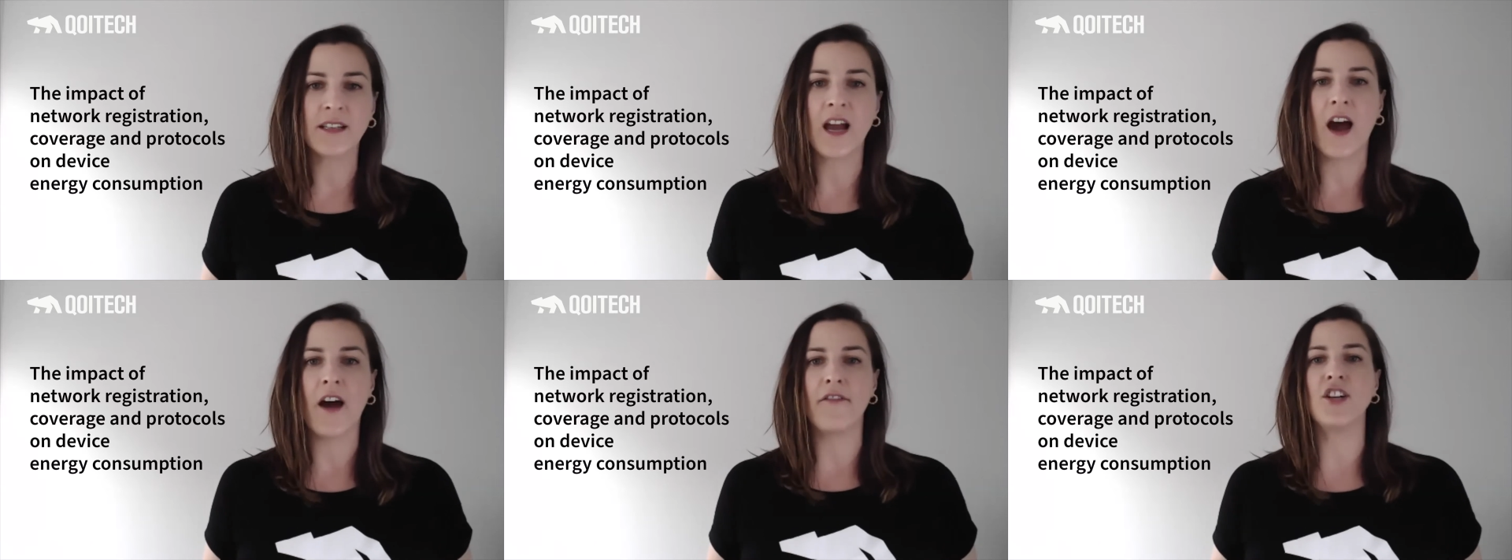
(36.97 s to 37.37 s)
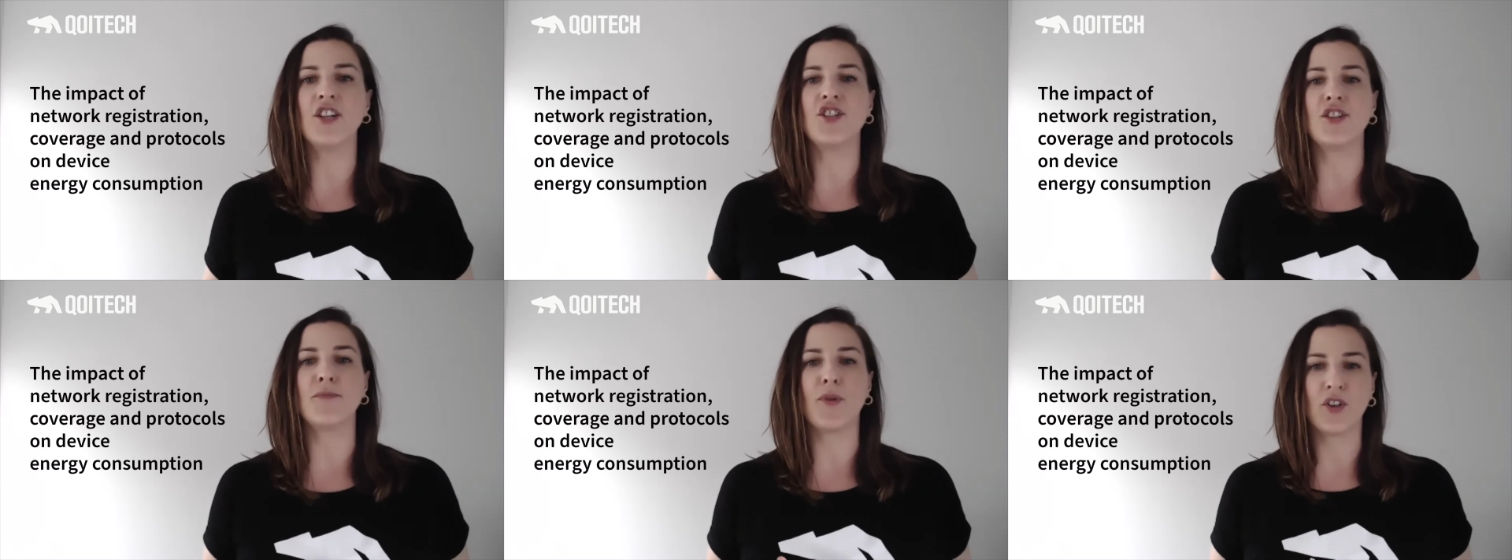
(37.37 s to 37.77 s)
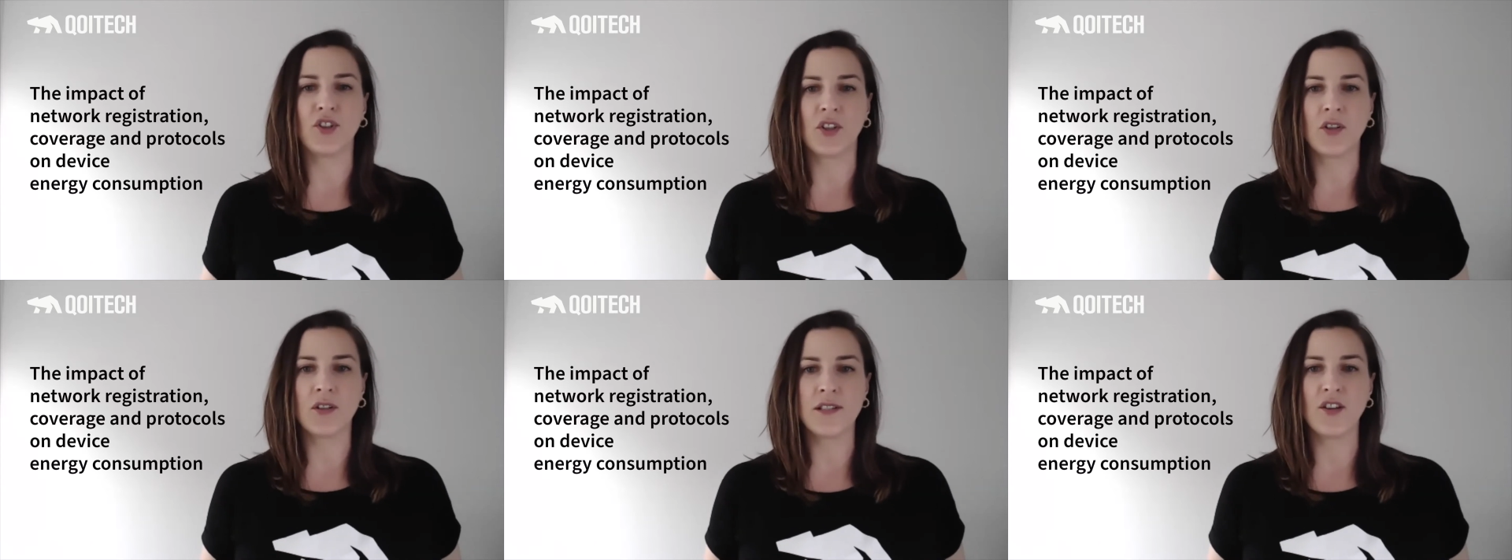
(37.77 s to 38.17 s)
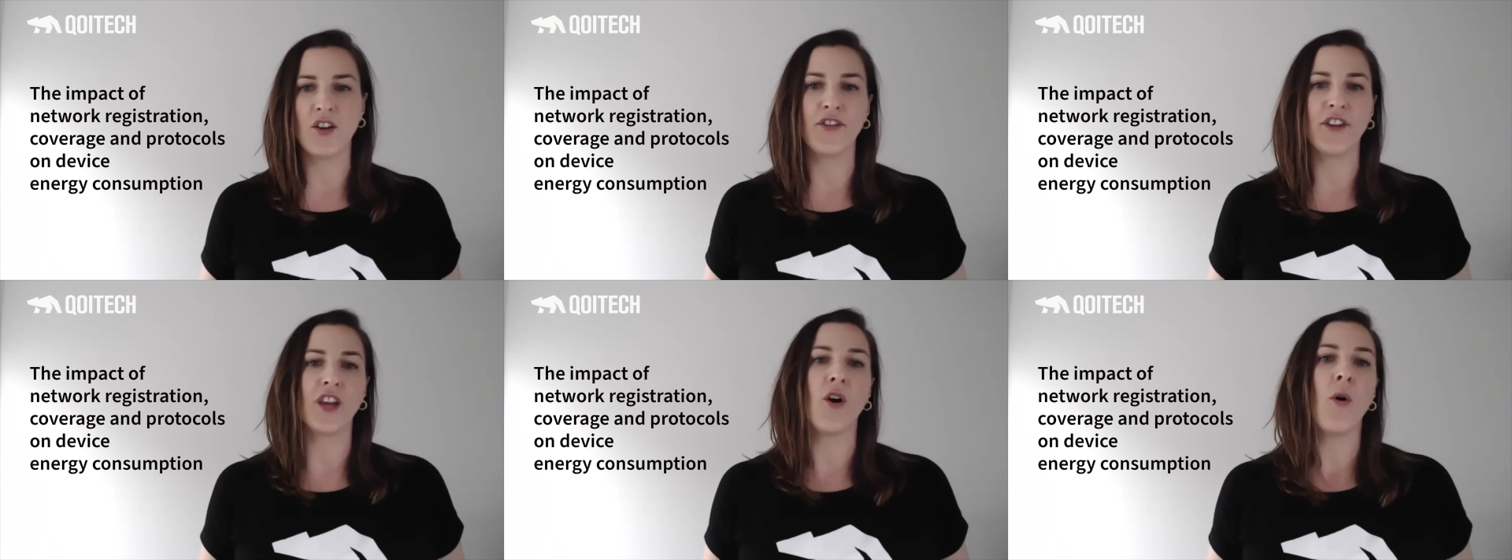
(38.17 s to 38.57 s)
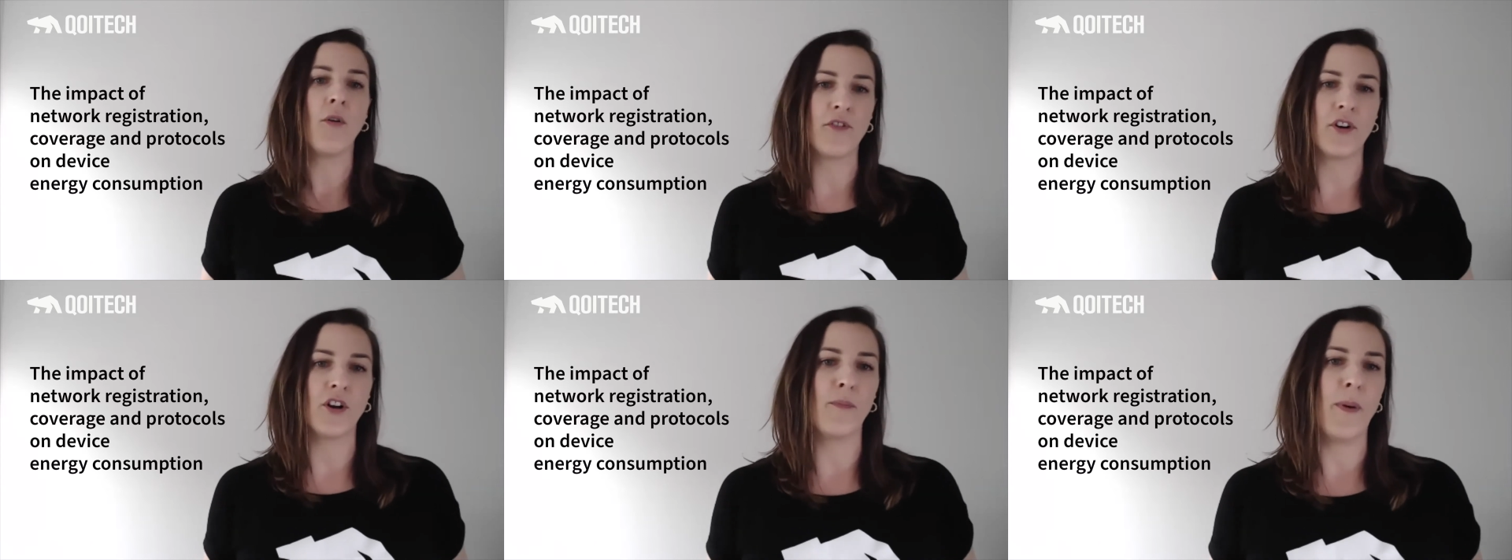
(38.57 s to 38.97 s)
coverage, and protocols on the
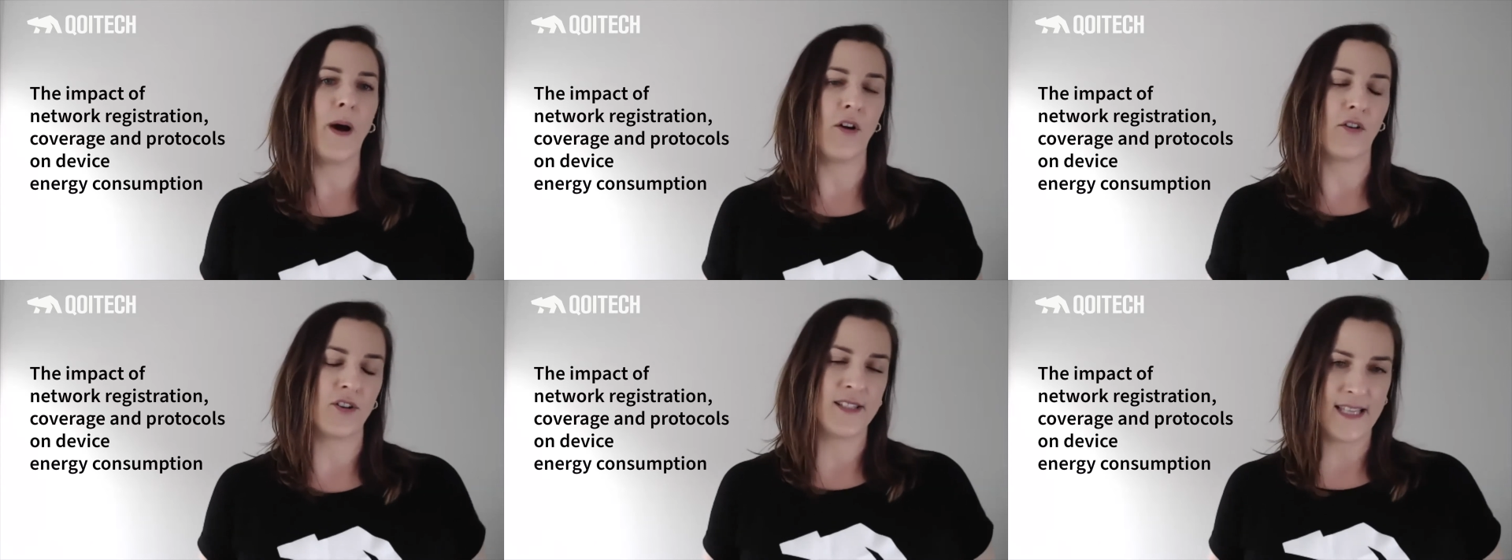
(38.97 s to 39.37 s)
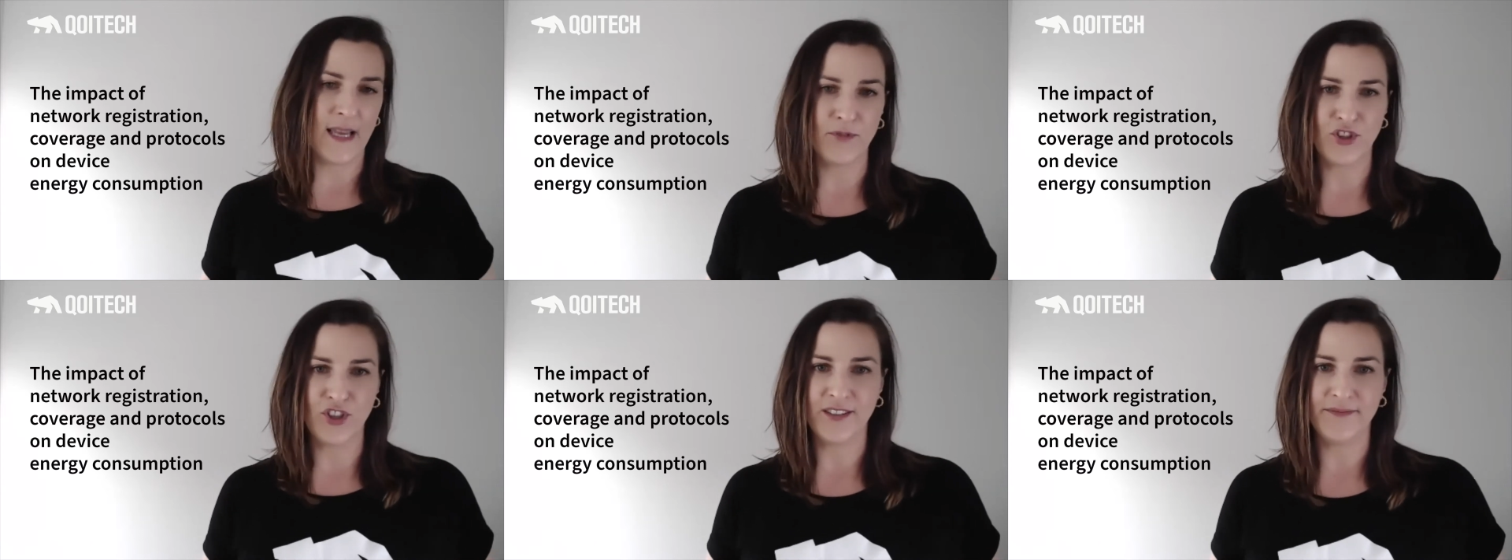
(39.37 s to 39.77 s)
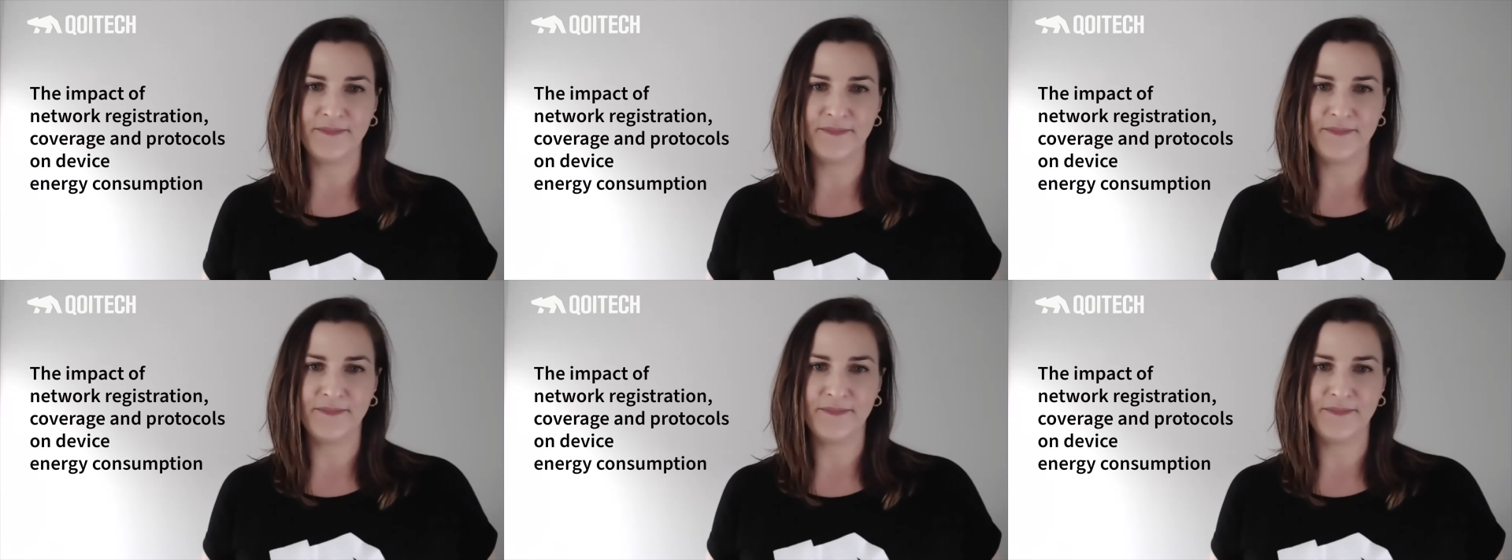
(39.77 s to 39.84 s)
overall power consumption?